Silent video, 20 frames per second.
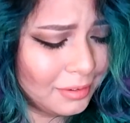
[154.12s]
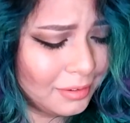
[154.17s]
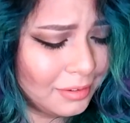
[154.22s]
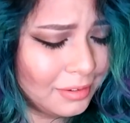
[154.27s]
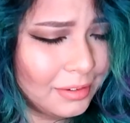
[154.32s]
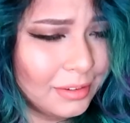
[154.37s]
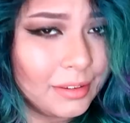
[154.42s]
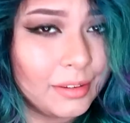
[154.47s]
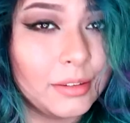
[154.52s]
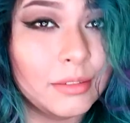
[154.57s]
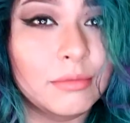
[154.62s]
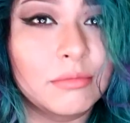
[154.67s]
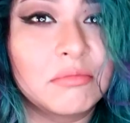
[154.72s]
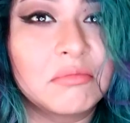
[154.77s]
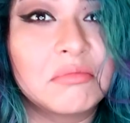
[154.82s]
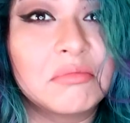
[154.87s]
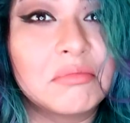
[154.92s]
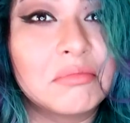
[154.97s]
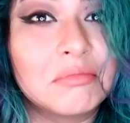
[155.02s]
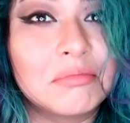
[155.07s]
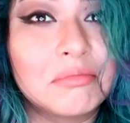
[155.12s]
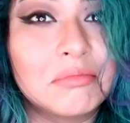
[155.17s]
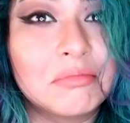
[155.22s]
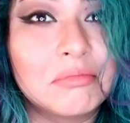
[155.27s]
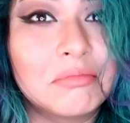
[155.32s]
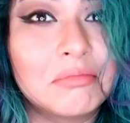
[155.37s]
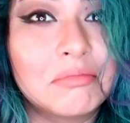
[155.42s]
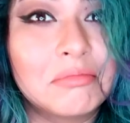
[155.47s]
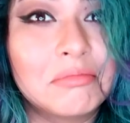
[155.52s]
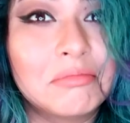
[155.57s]

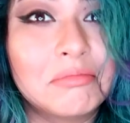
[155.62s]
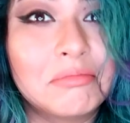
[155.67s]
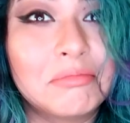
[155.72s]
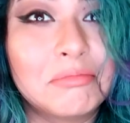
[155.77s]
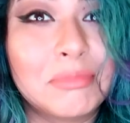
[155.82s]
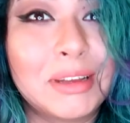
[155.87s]
(silence)